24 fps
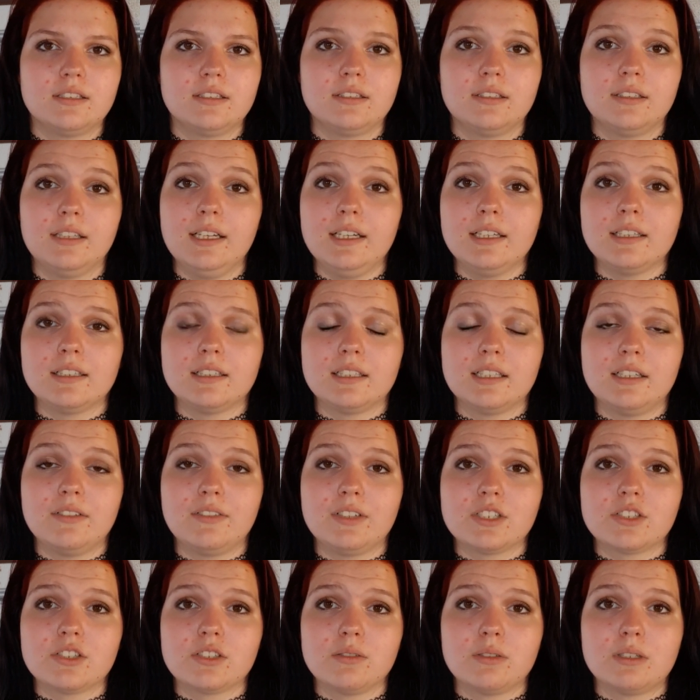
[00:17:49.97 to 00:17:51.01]
yeah, and
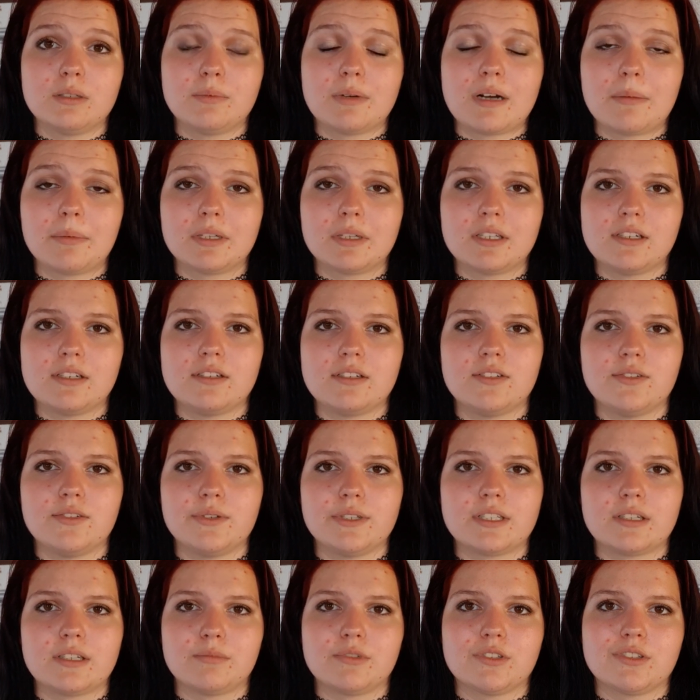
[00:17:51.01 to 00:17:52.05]
eventually what I'm probably going to do
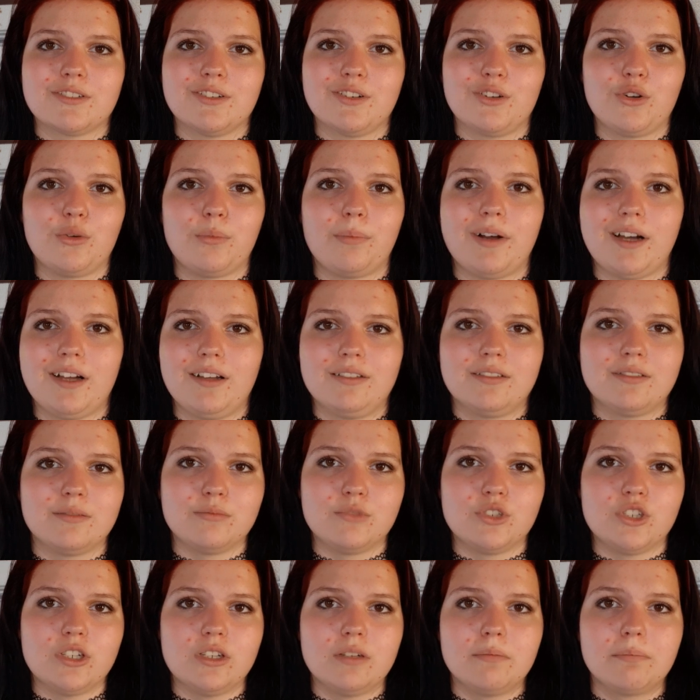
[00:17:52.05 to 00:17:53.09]
is I'm just going to go buy some
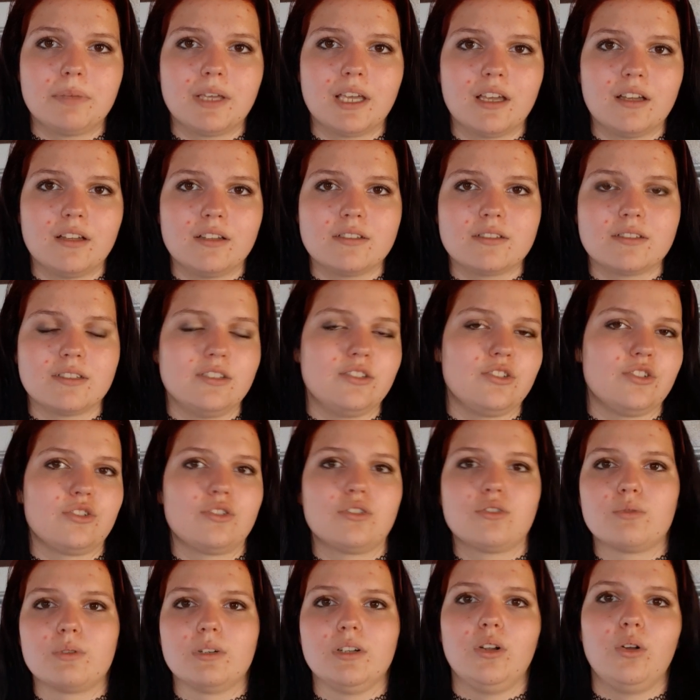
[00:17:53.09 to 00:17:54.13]
cheap pans and just
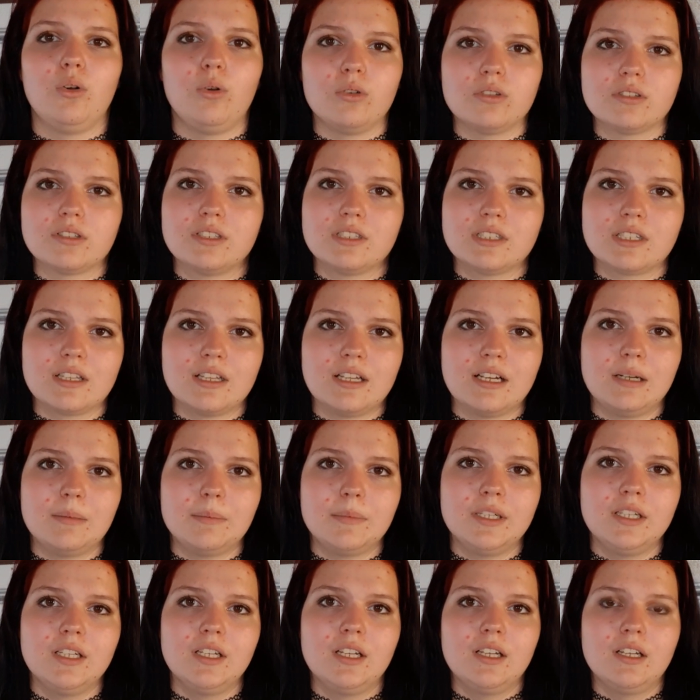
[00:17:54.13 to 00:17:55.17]
drill holes into
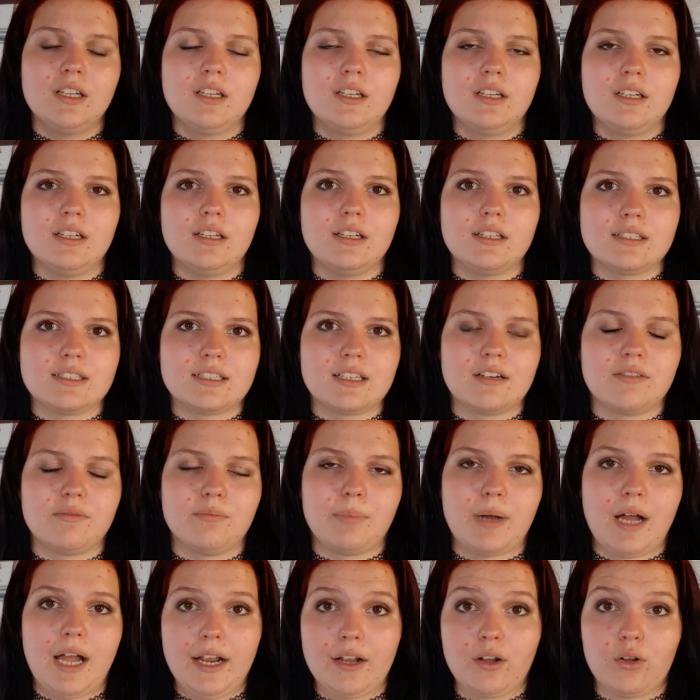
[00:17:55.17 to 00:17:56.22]
them instead of
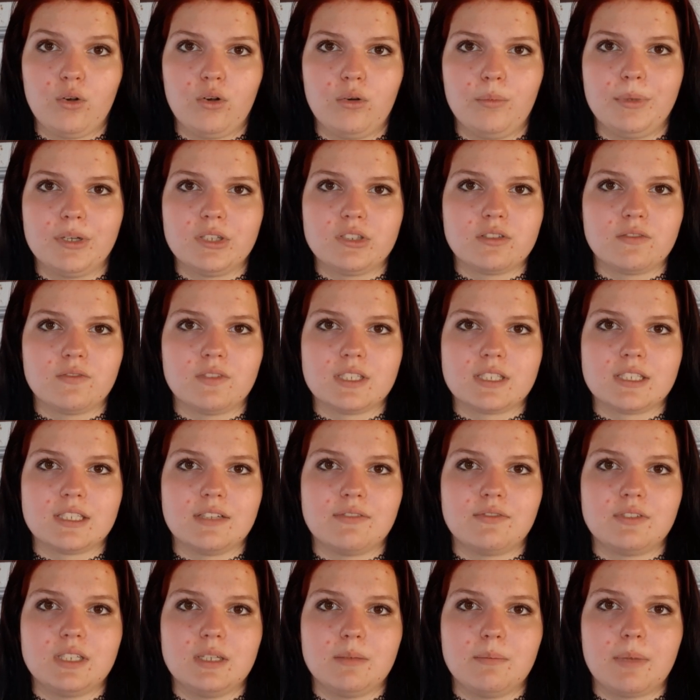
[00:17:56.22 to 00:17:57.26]
buying a whole bunch of the
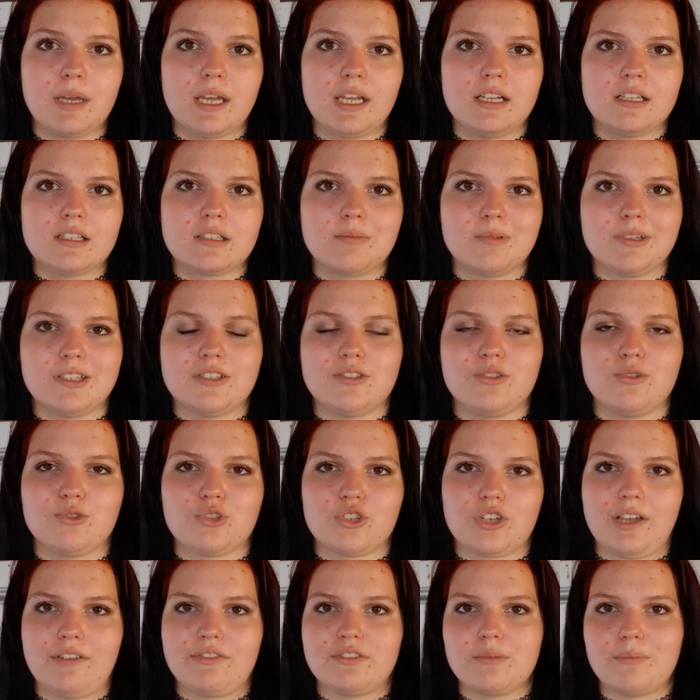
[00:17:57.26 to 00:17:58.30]
sifting pans, because usually
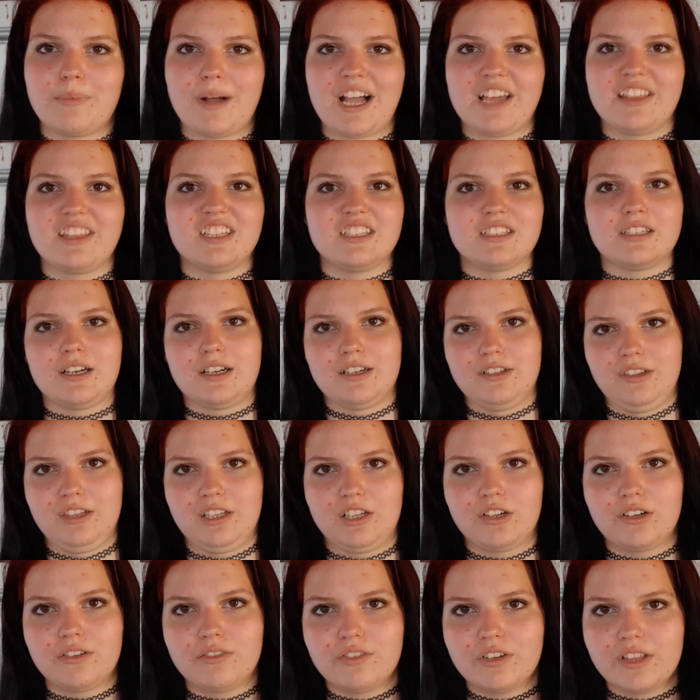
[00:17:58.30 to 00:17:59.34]
you have to buy the entire
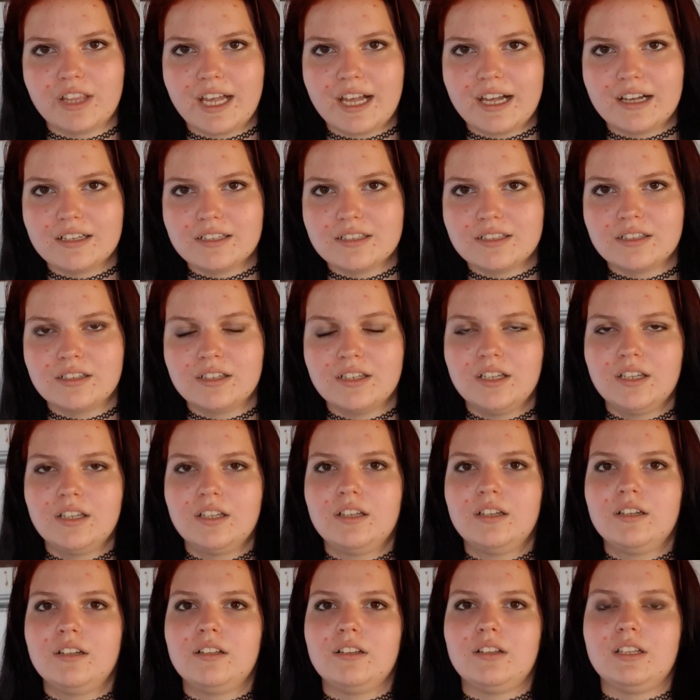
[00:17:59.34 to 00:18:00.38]
litter for that,
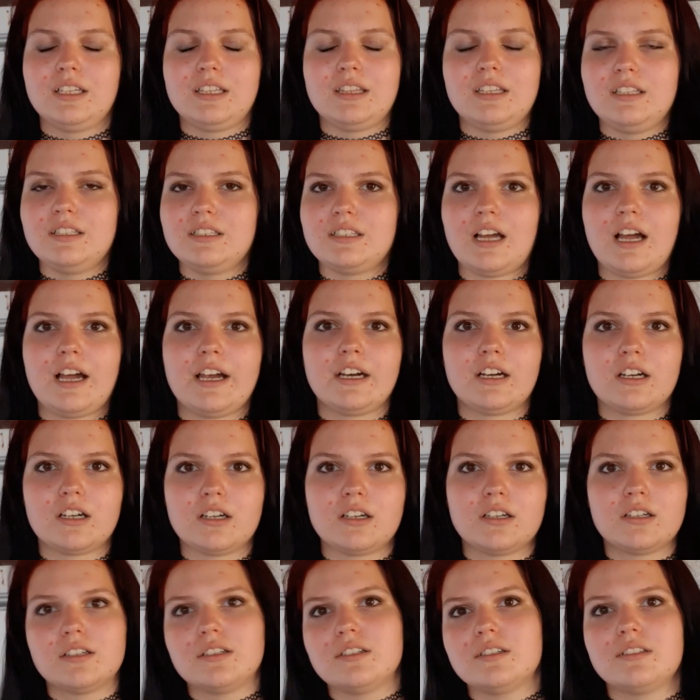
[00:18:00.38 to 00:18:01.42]
like the
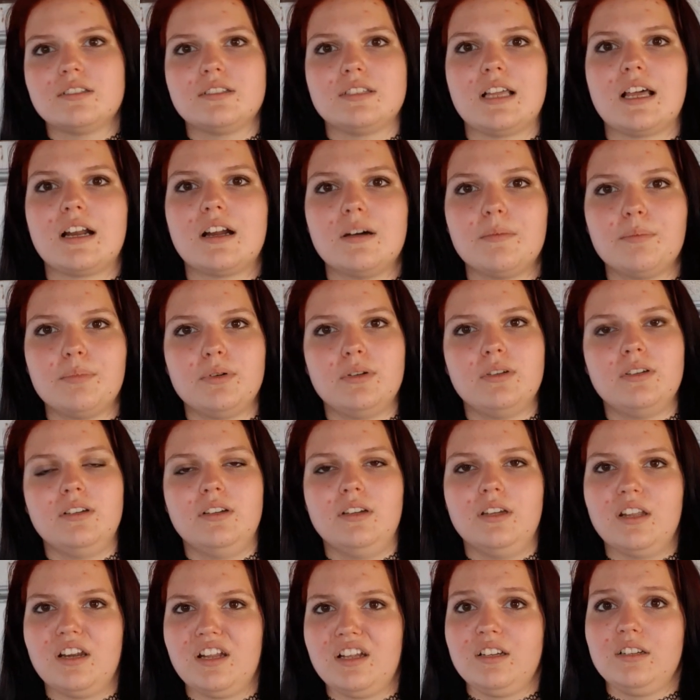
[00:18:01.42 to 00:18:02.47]
entire setup,
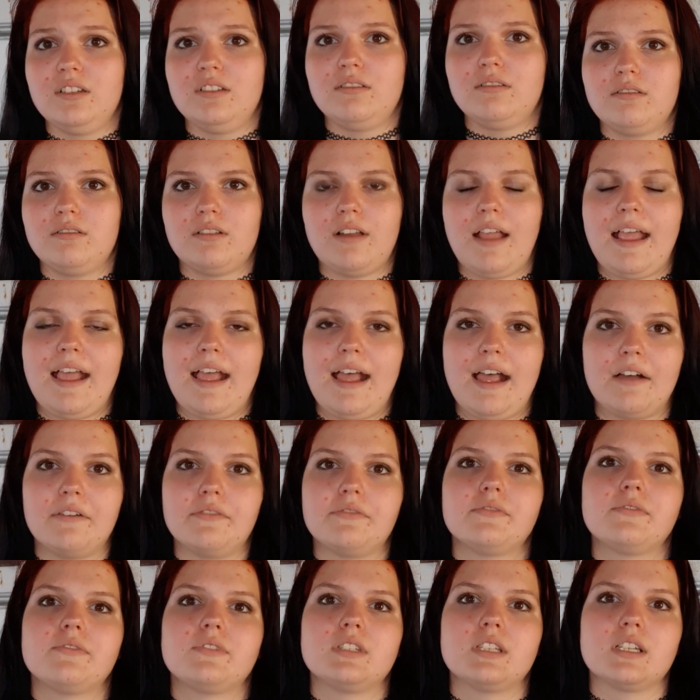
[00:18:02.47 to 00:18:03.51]
and I have
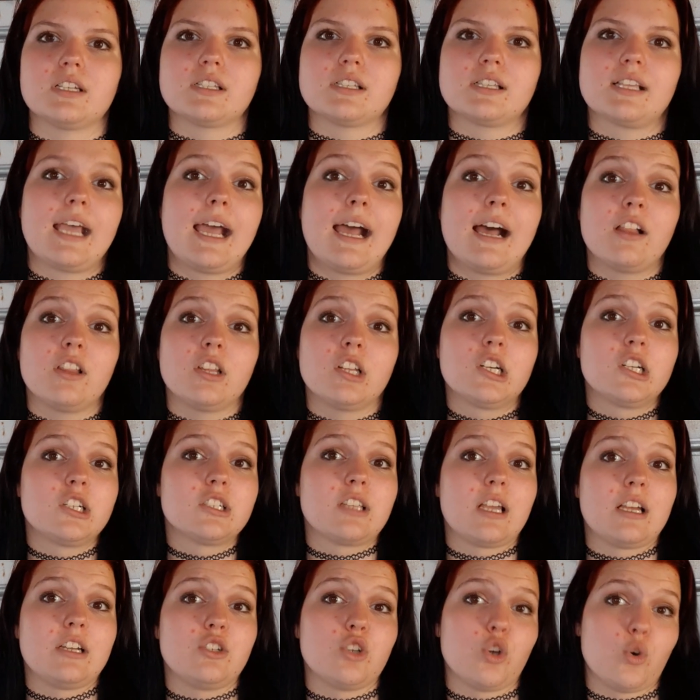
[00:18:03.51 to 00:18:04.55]
6 cat litters.
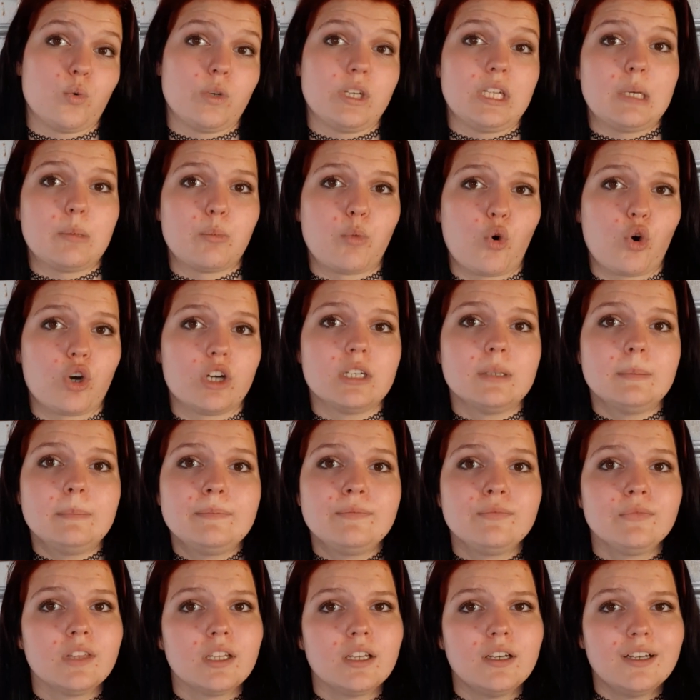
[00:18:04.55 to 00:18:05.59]
I don't need more,
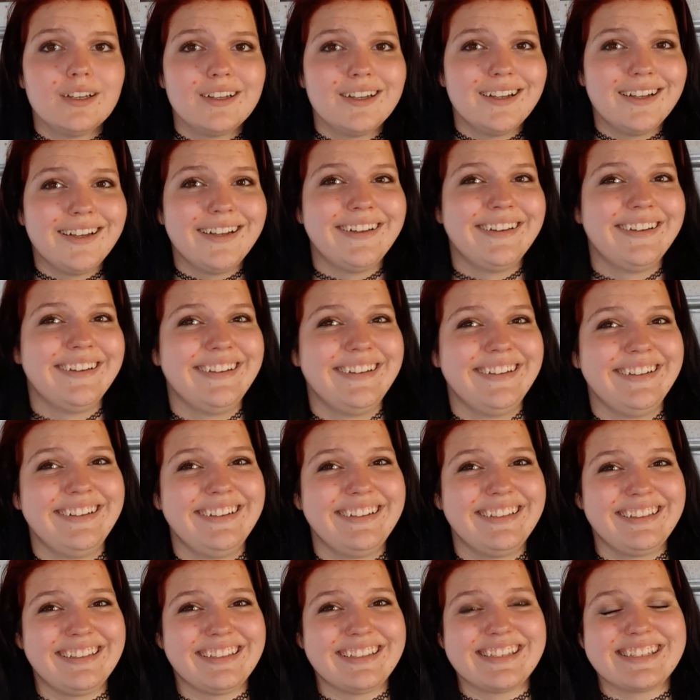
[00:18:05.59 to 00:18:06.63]

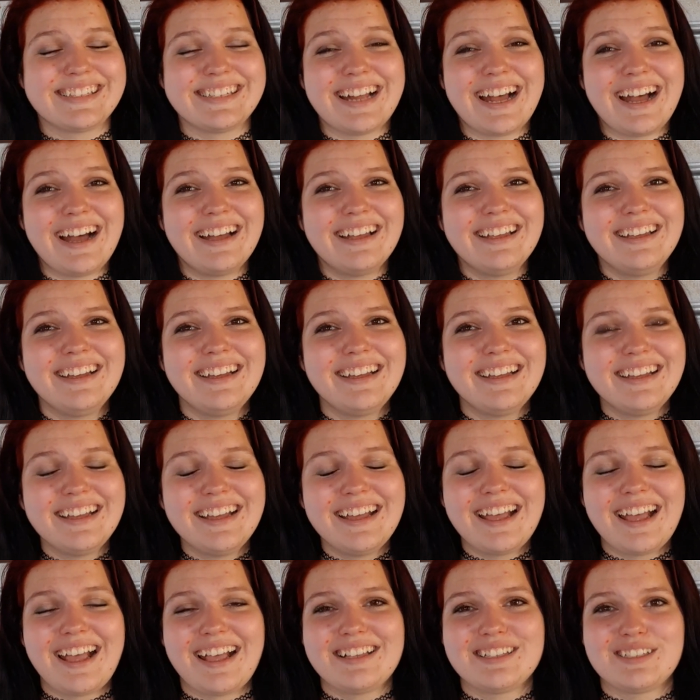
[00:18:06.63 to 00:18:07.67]
at least not
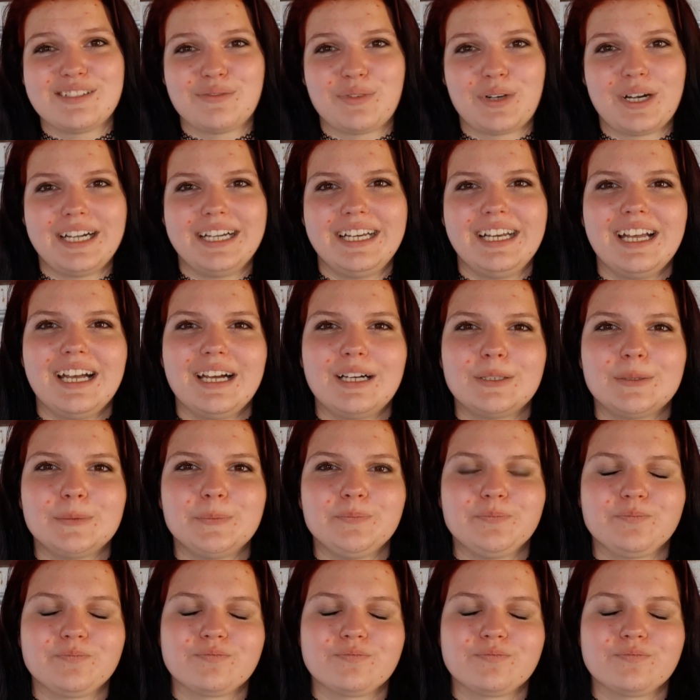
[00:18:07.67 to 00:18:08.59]
as of right now.